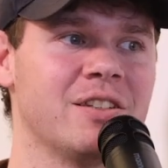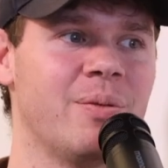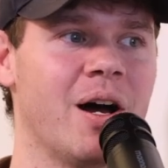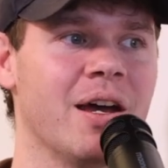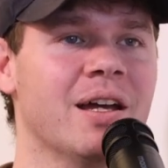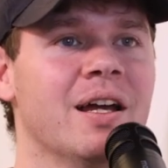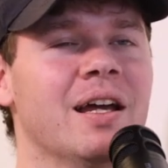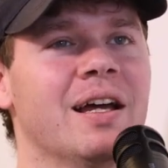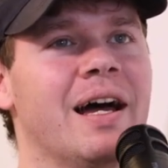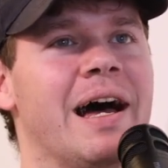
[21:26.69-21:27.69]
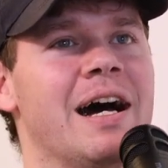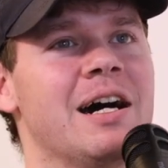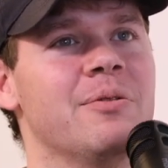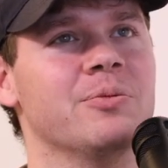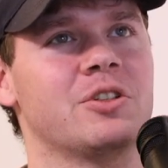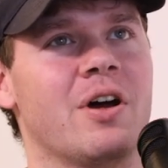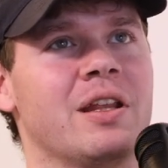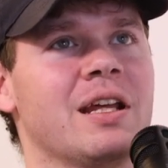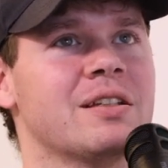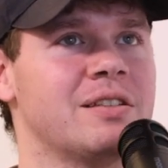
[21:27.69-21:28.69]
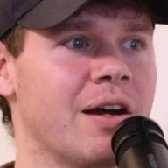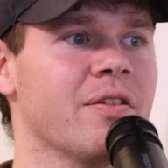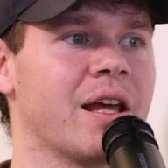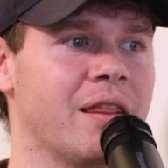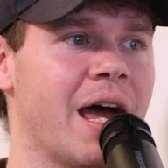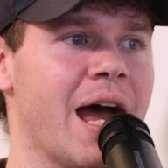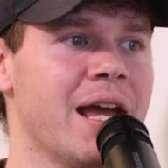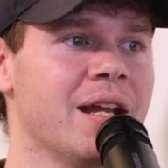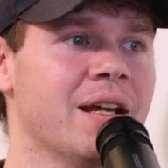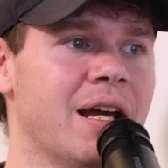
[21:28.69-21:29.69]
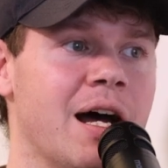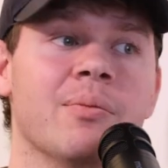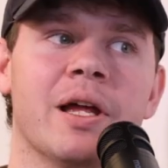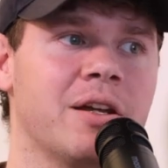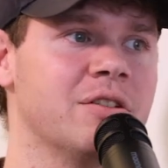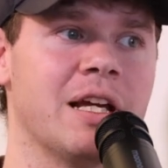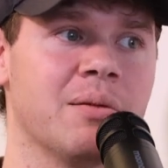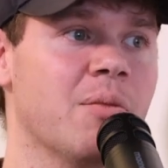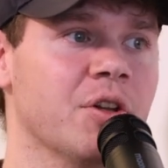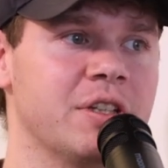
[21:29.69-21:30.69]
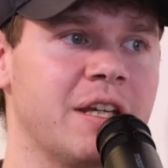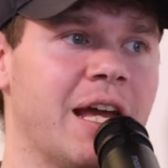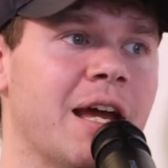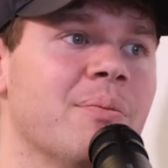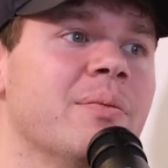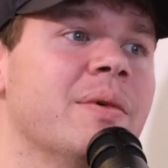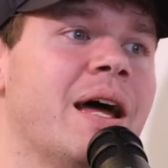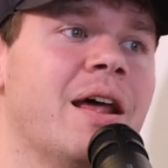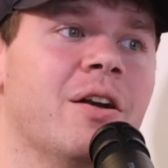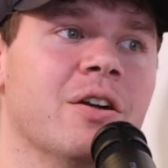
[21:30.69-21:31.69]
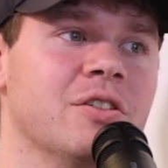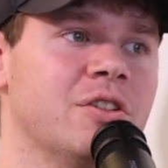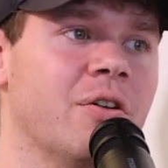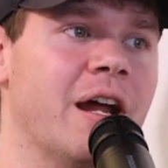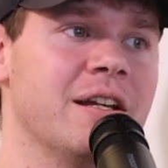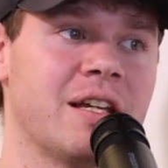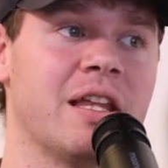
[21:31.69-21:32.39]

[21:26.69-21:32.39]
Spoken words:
that spot. So I think stuff like that, like you're saying, multicam editor is so nice.